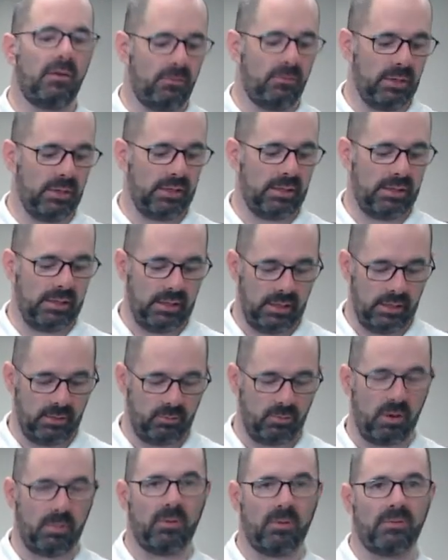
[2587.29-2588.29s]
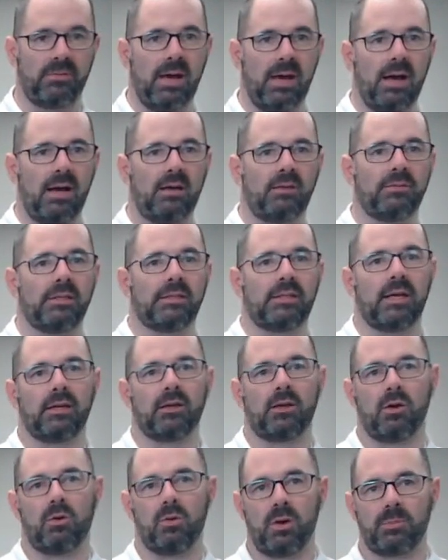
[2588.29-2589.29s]
with the rubber valve, it can
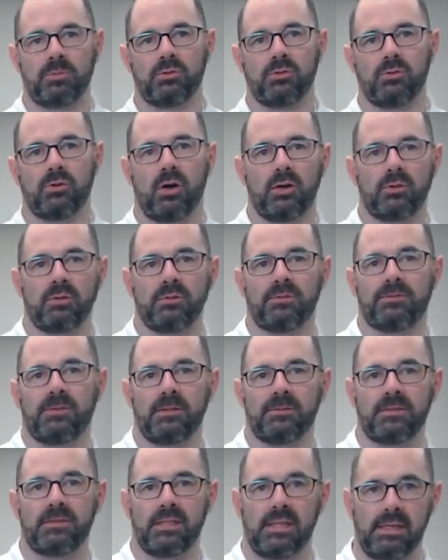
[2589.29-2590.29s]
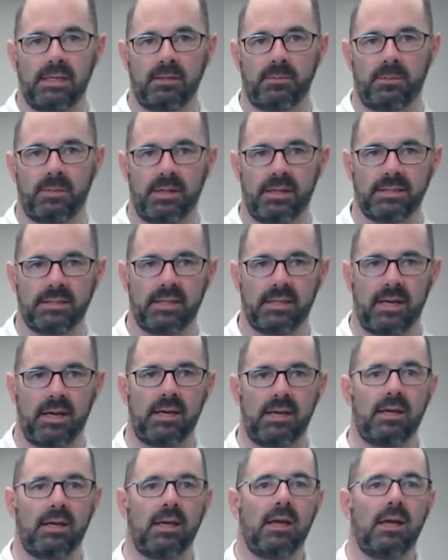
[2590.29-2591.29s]
go up to 115
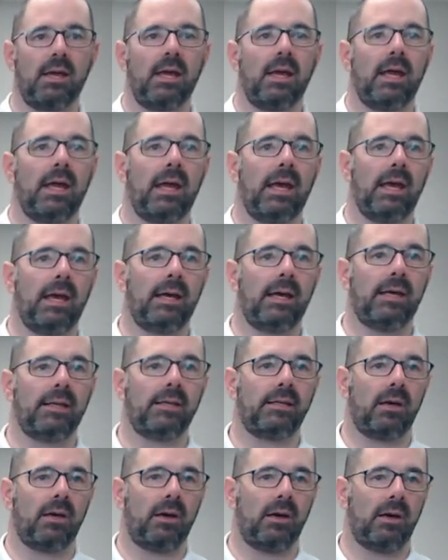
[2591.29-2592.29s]
PSI. And